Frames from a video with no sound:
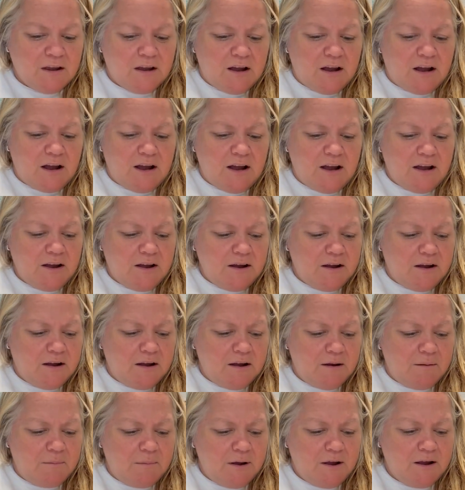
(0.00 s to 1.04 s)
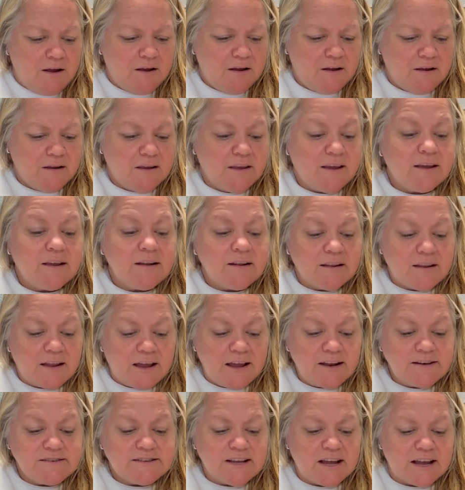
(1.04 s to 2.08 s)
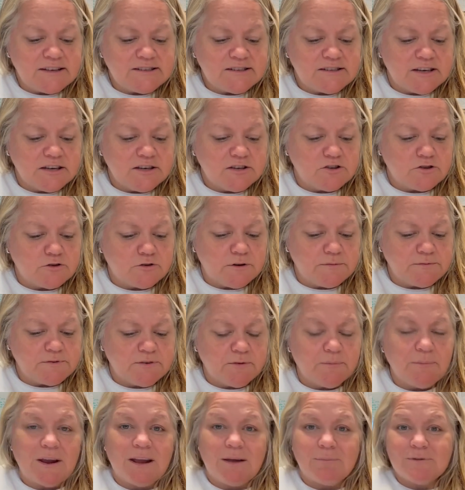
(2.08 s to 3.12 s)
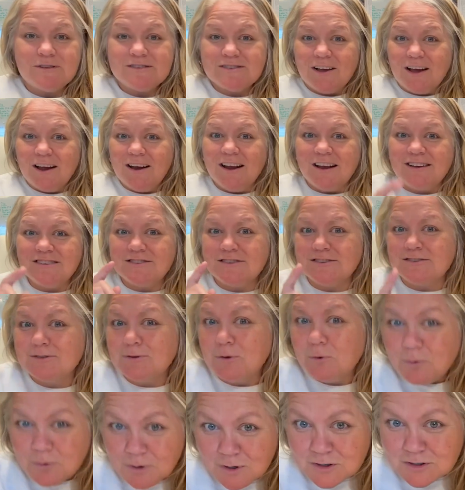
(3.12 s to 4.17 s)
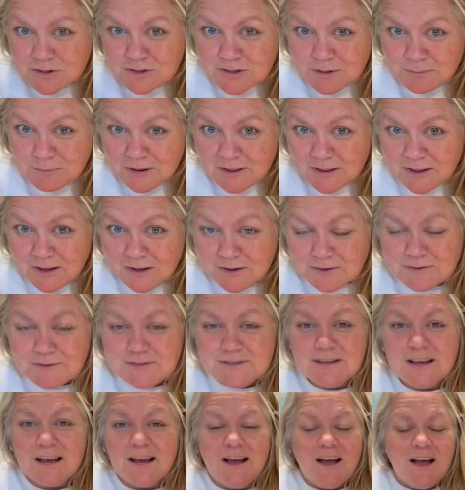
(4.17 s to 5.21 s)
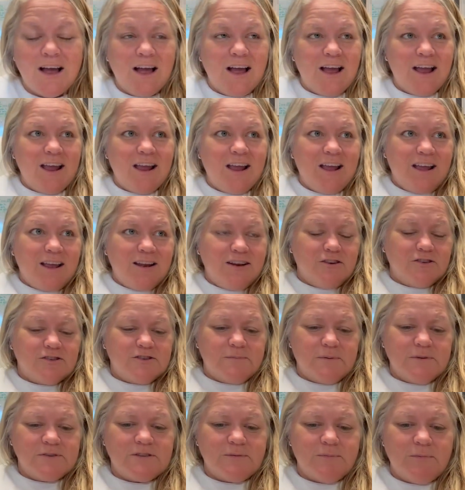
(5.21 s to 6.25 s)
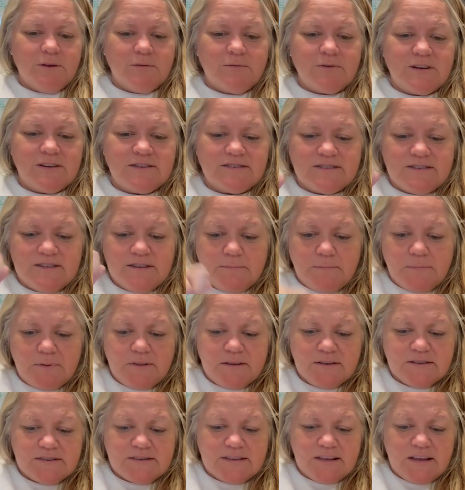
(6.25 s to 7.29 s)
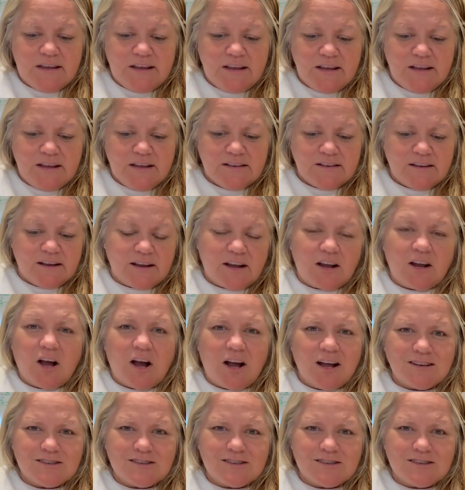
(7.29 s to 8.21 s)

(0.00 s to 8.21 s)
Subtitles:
Get lead testing strips from Amazon. I just ordered some of those. And you're supposed to be able to dip this thing like a cotton